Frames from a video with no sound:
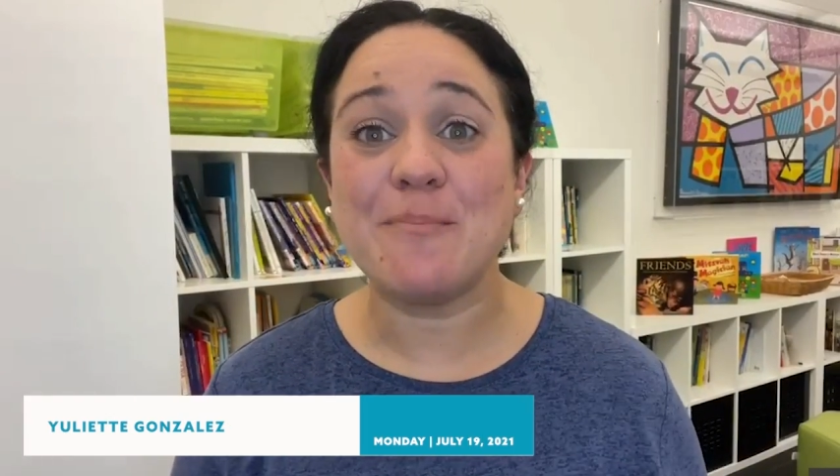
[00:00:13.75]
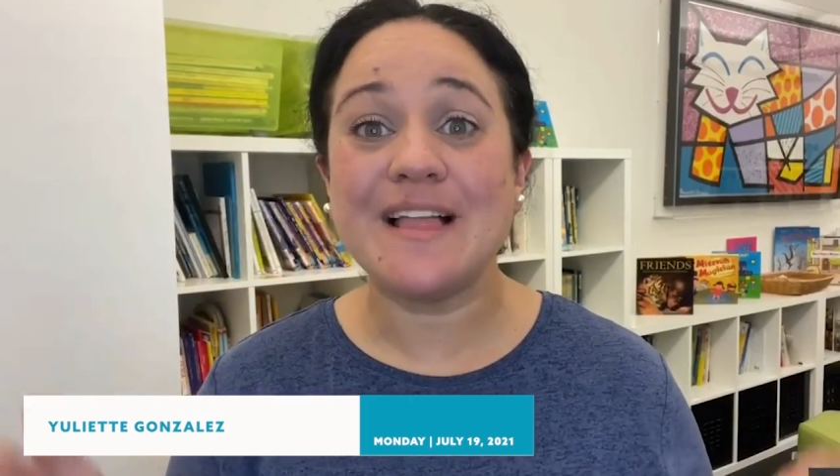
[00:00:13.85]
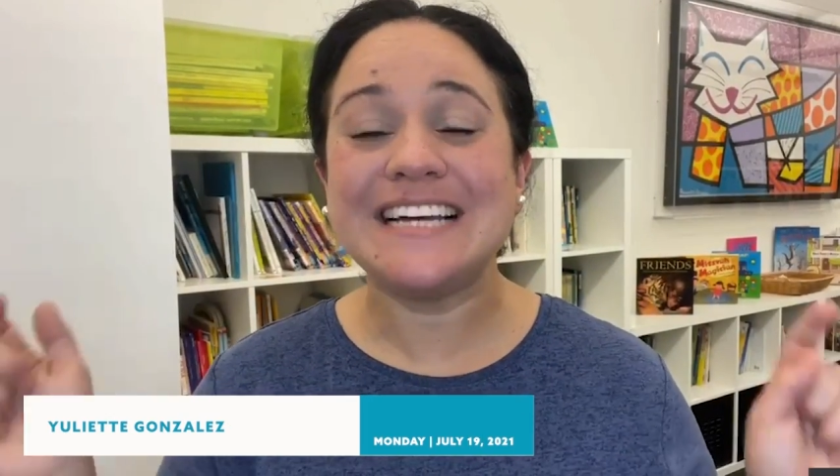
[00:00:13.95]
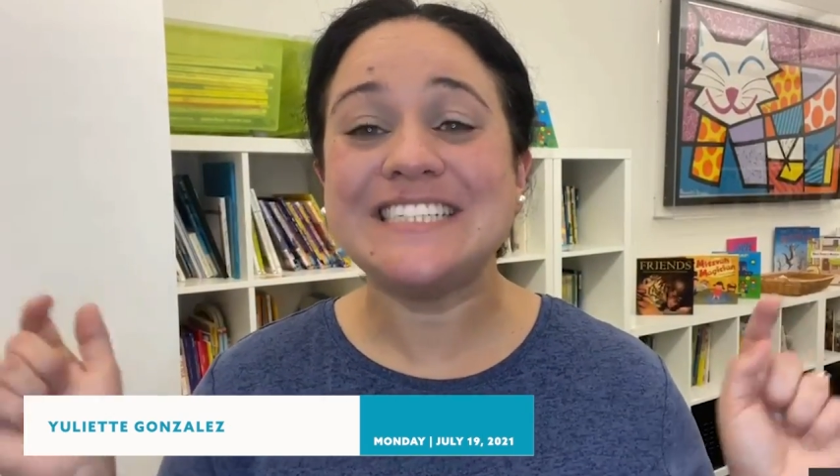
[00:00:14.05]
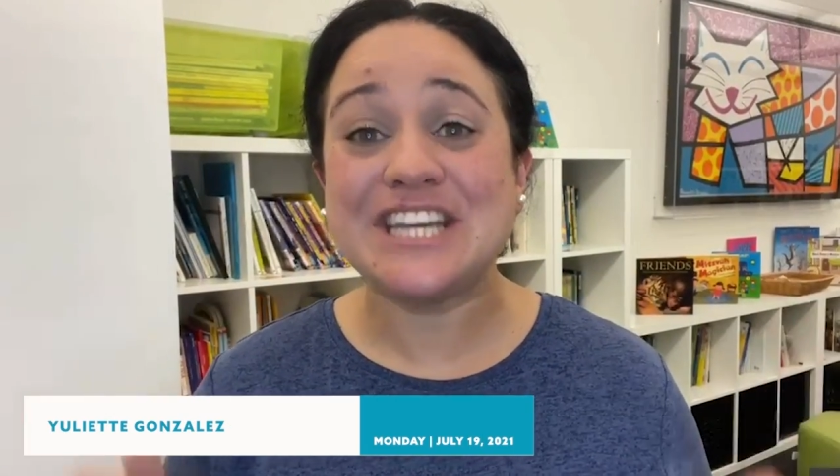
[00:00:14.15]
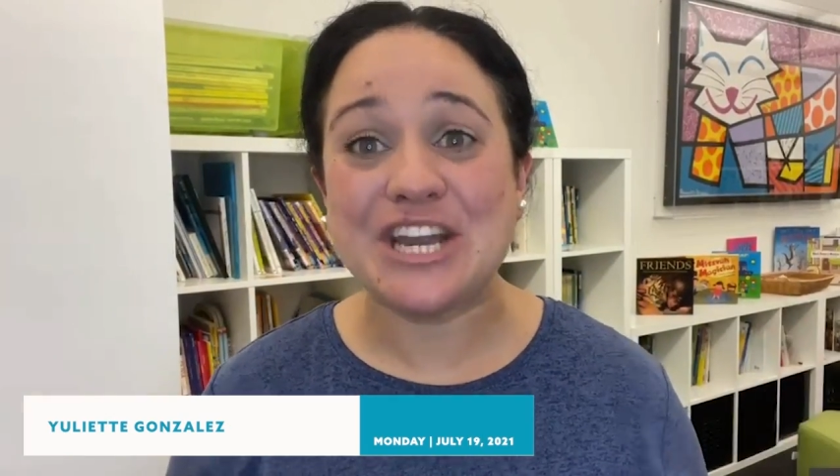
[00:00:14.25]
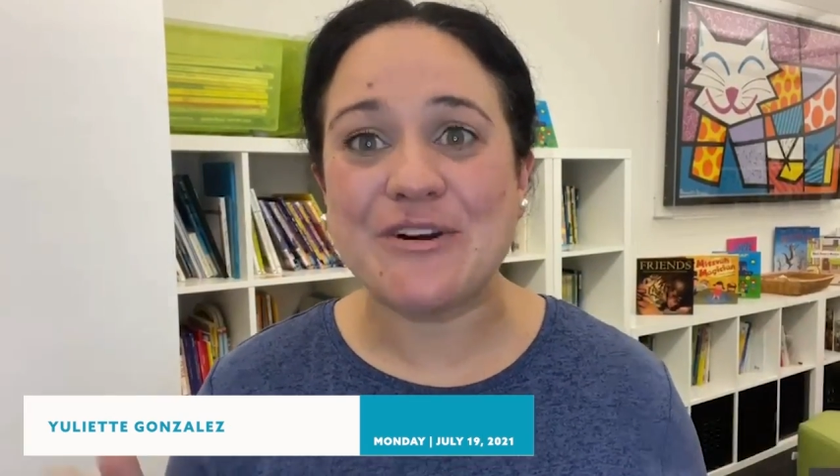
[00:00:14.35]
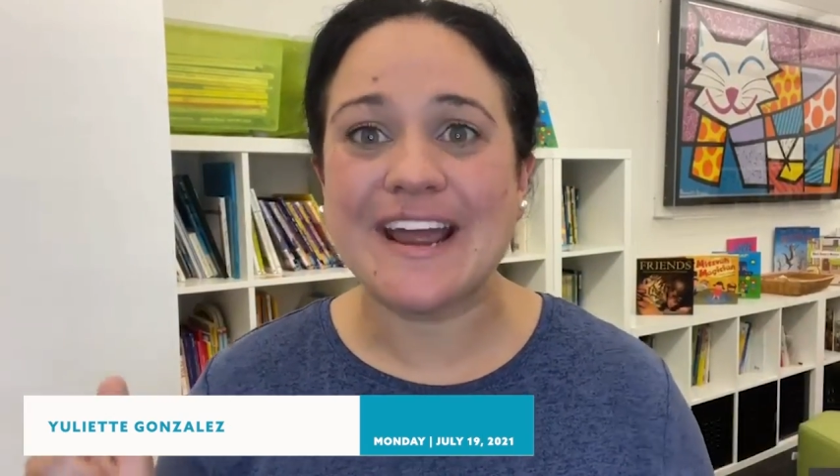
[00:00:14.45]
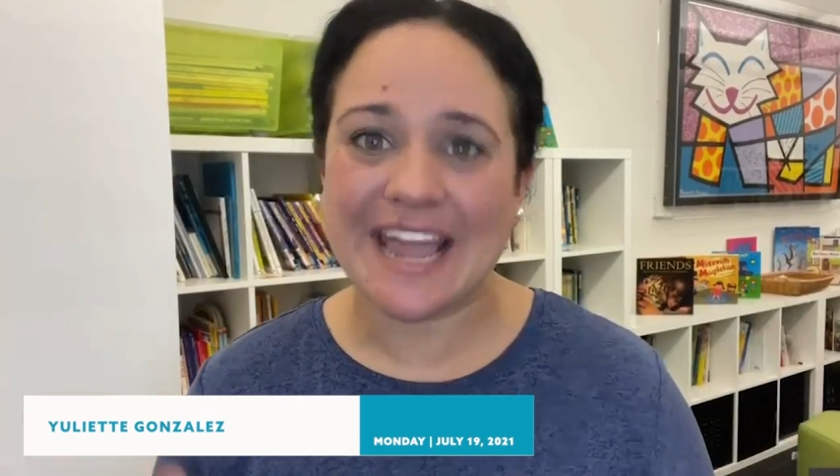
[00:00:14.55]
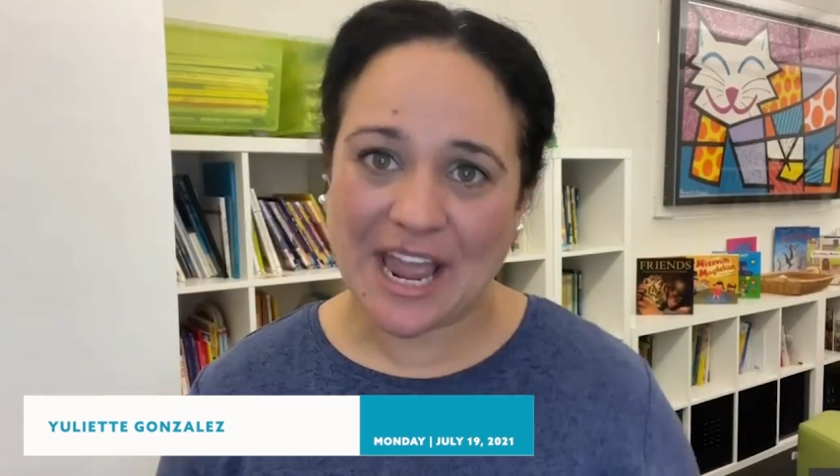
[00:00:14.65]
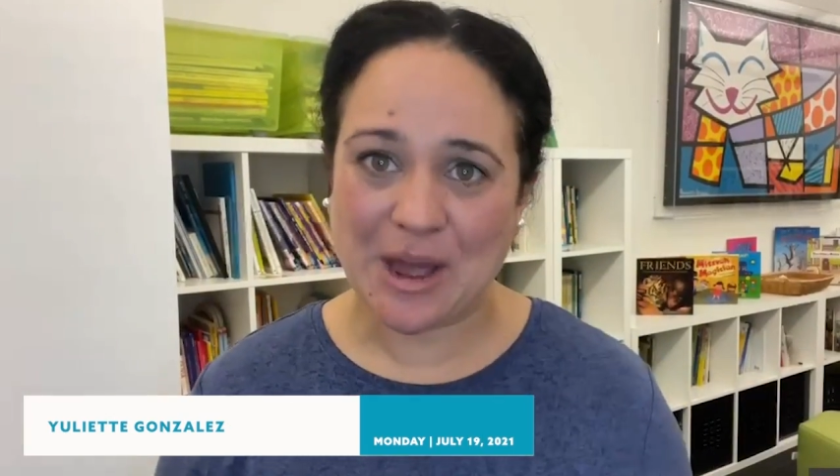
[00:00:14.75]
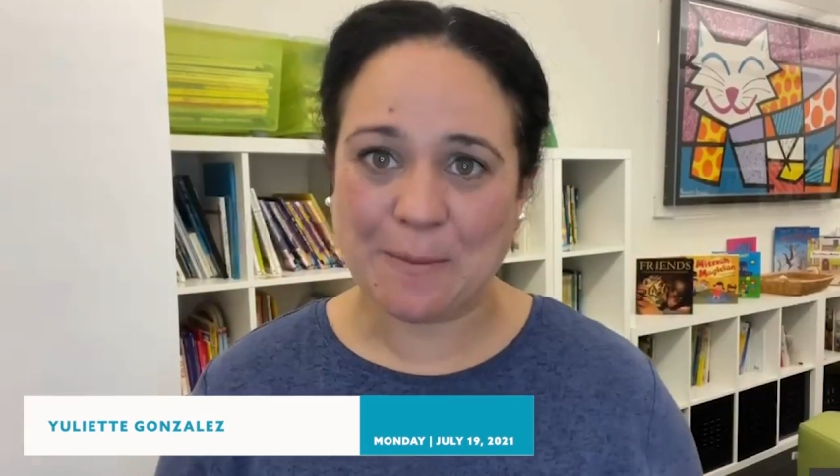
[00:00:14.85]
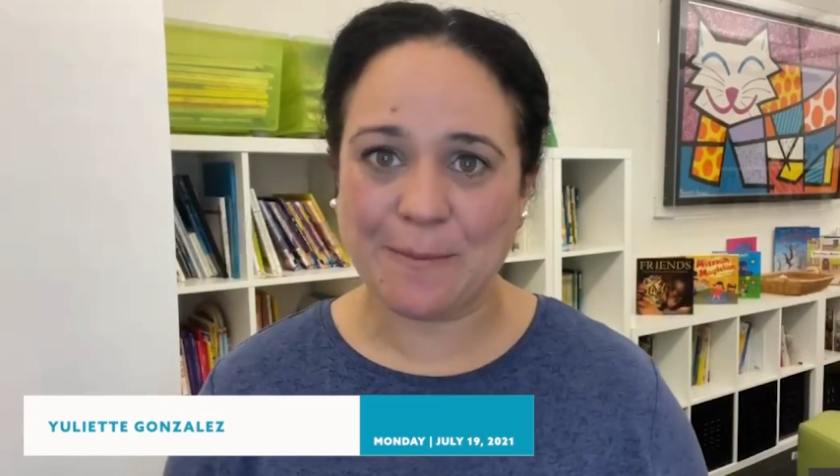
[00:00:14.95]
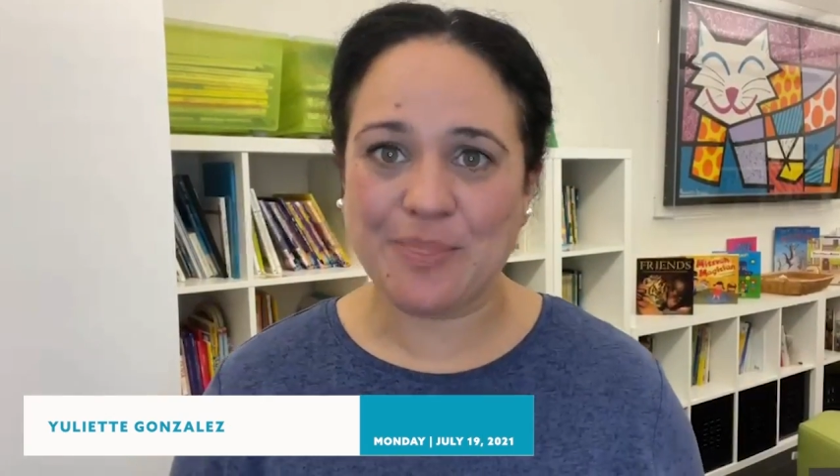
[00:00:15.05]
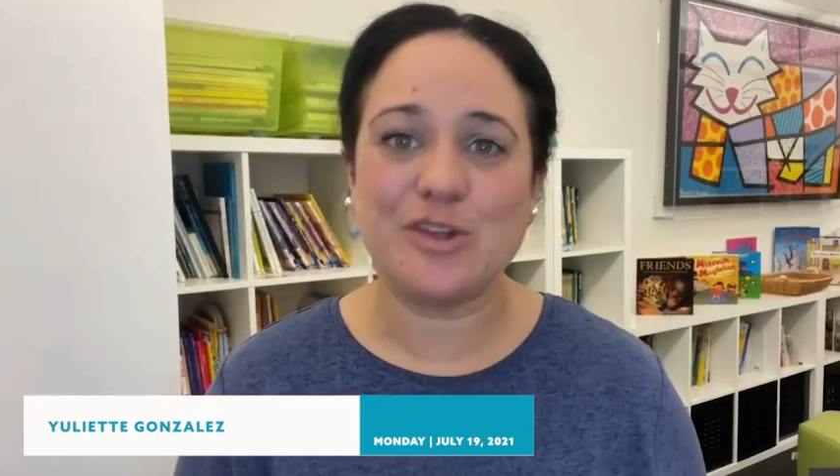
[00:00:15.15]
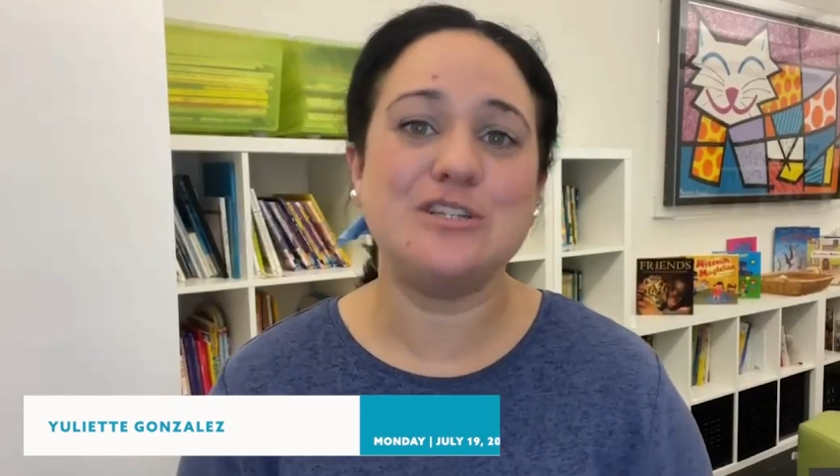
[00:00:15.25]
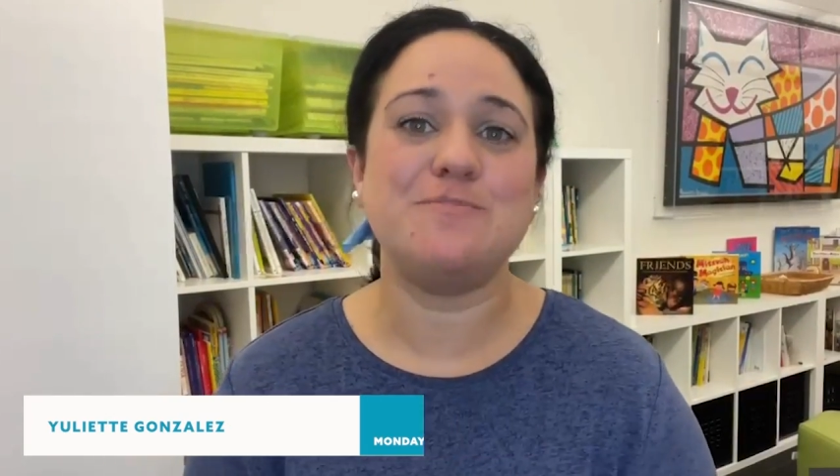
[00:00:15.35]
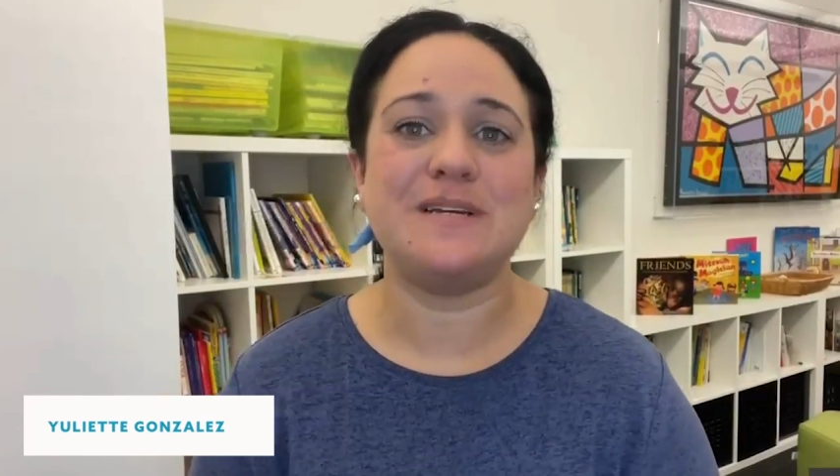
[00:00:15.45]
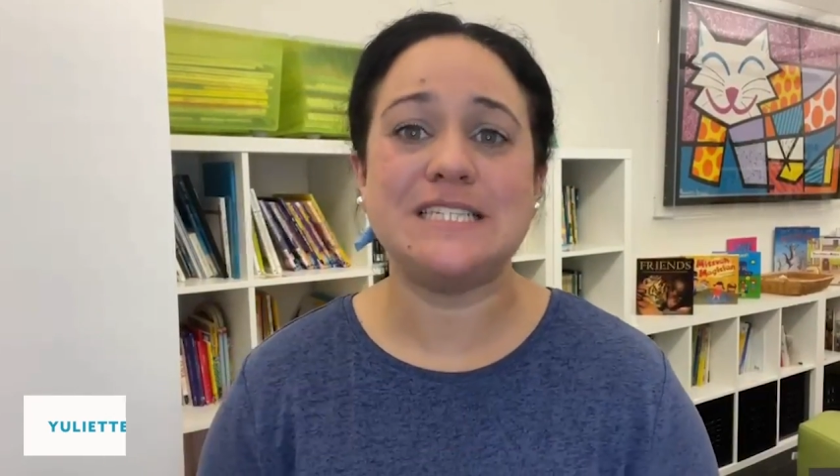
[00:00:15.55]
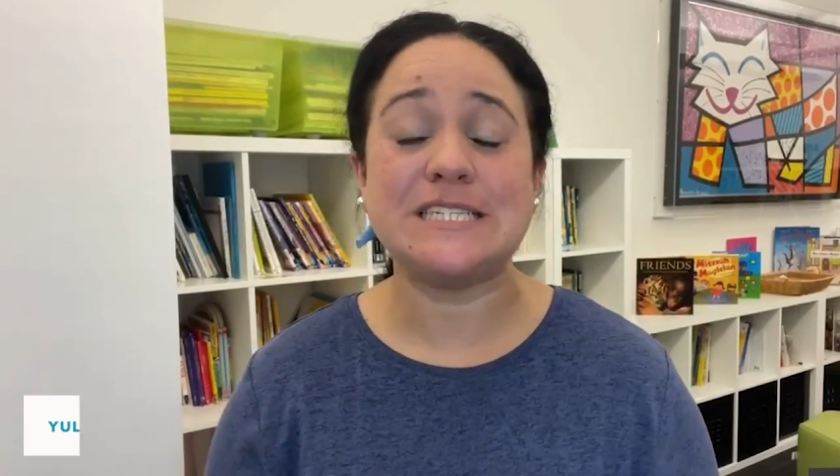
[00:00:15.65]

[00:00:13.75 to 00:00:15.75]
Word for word: a blast here at camp. There's been